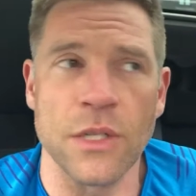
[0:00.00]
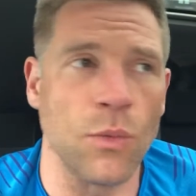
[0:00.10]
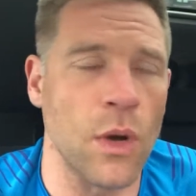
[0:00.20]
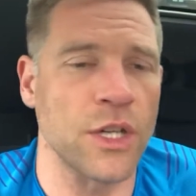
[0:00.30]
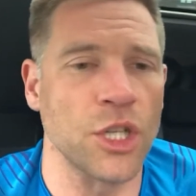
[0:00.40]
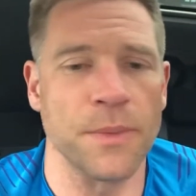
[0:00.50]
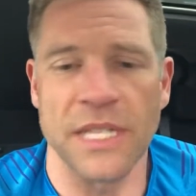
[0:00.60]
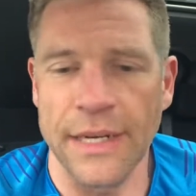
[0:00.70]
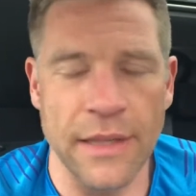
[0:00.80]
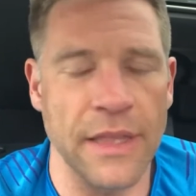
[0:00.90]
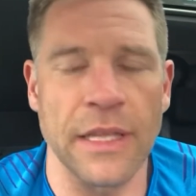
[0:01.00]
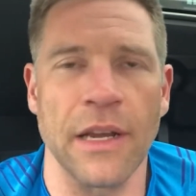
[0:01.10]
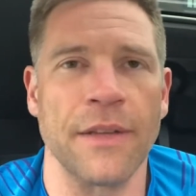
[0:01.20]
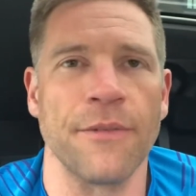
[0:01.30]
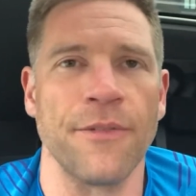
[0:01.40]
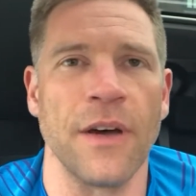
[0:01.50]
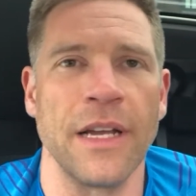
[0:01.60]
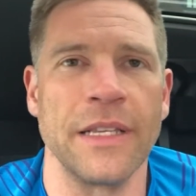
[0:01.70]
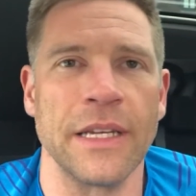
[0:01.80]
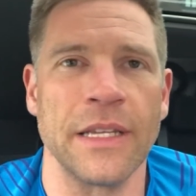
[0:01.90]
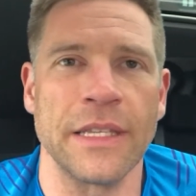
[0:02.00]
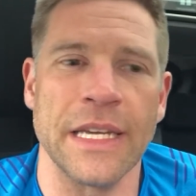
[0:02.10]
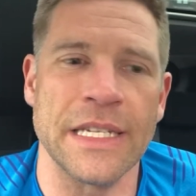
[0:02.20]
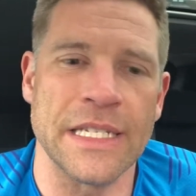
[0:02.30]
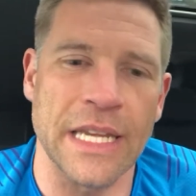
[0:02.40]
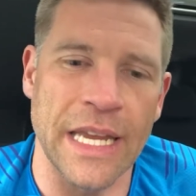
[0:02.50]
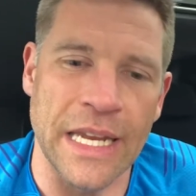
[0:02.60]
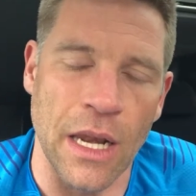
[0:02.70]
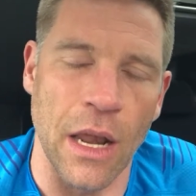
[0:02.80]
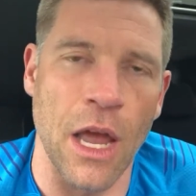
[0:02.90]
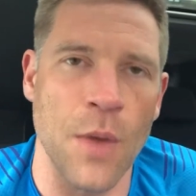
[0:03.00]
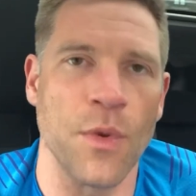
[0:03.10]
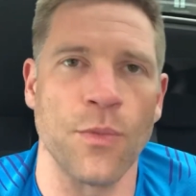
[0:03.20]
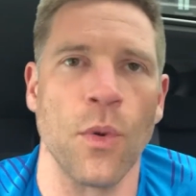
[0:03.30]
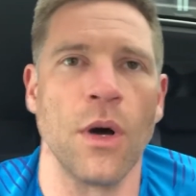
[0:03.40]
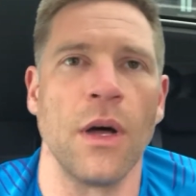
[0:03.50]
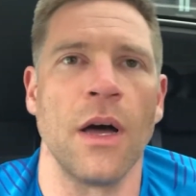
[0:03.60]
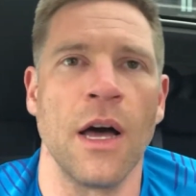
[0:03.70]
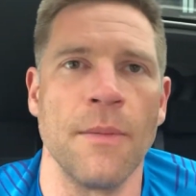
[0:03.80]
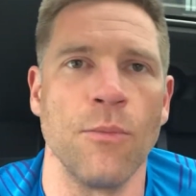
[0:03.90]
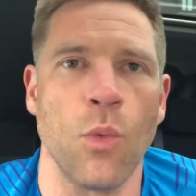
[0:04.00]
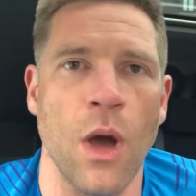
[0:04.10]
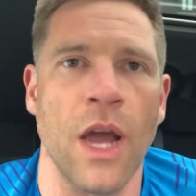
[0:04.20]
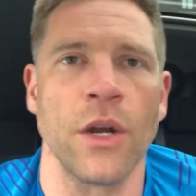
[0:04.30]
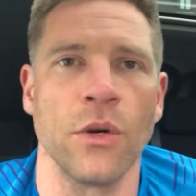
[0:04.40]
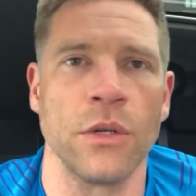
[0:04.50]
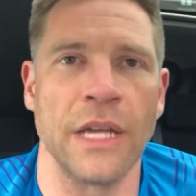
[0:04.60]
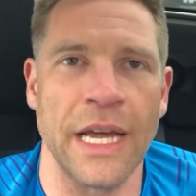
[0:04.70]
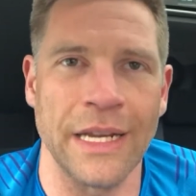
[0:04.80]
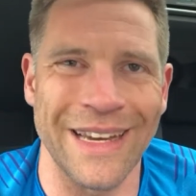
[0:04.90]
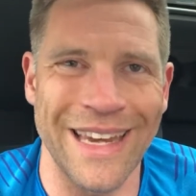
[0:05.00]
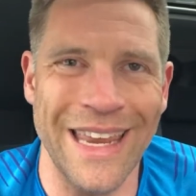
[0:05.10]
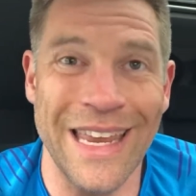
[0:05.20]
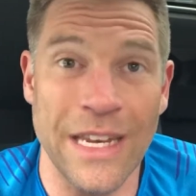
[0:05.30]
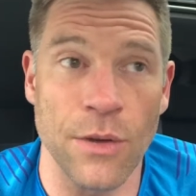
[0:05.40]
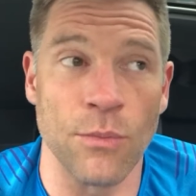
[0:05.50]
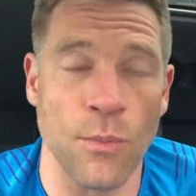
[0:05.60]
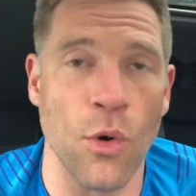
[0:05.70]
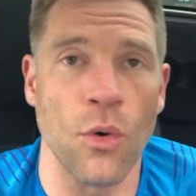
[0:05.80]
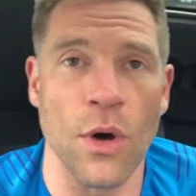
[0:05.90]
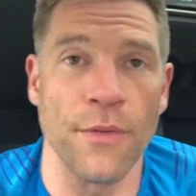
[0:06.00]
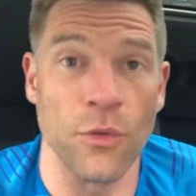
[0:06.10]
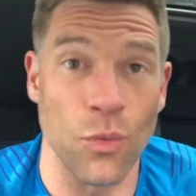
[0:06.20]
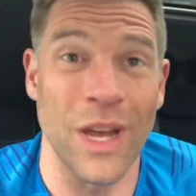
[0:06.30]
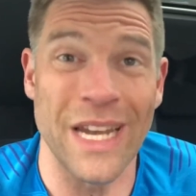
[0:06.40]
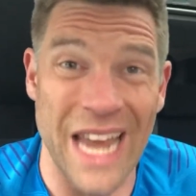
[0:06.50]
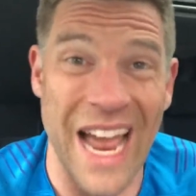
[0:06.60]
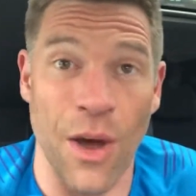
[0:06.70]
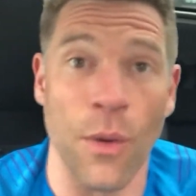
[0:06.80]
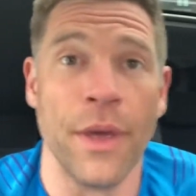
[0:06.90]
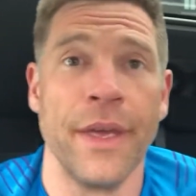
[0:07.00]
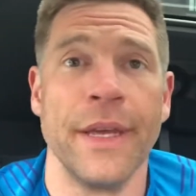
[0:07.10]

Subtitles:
and workshops and anything that I can find that is in line with what I'm working on and I need more of right now.